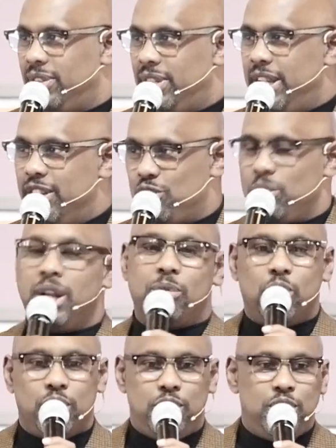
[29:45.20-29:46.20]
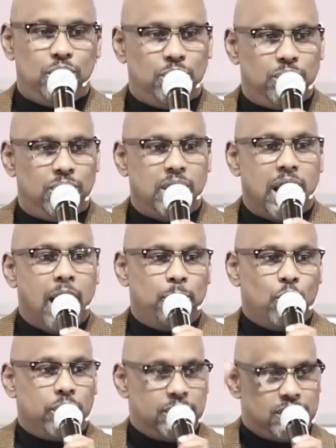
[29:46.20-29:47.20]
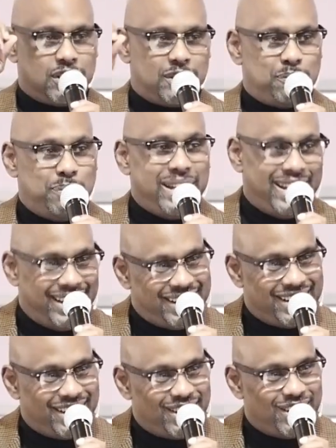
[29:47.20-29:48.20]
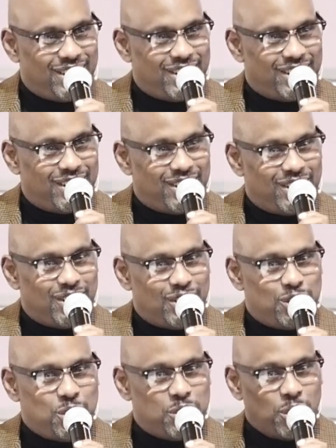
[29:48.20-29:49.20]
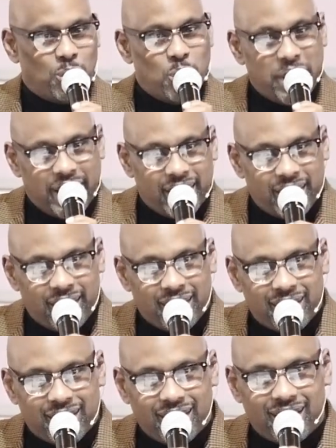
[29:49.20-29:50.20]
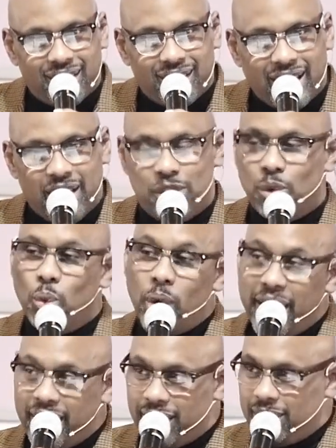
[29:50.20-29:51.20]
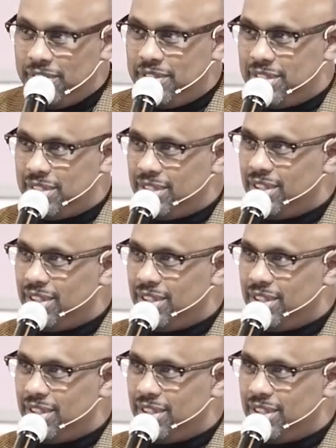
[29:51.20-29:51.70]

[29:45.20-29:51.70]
Here's what I'm going to do. I'm going to speak to the wind and the waves.